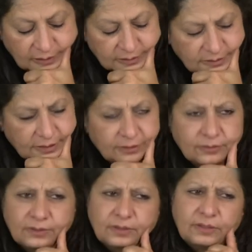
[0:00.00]
It's like
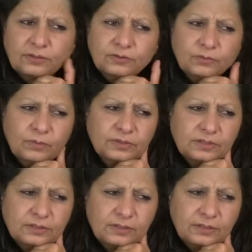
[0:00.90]
you, they don't want
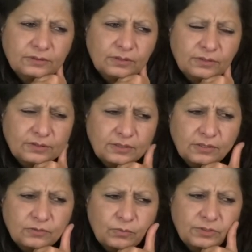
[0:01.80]
they, they
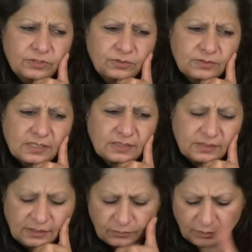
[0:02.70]
don't want you to
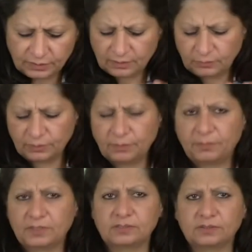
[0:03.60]
succeed with the with the
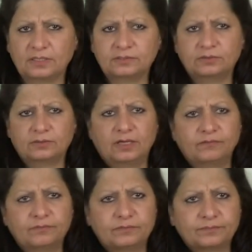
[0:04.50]
person that you
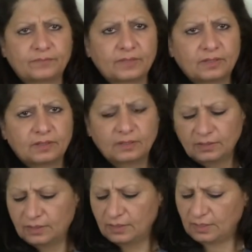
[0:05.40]
love
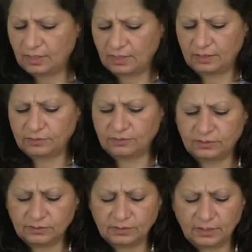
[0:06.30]
and you
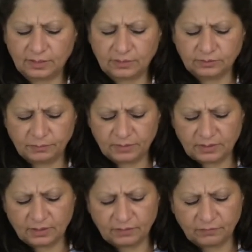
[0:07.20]
need to like you know to be
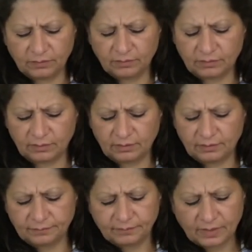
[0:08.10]
careful or uh,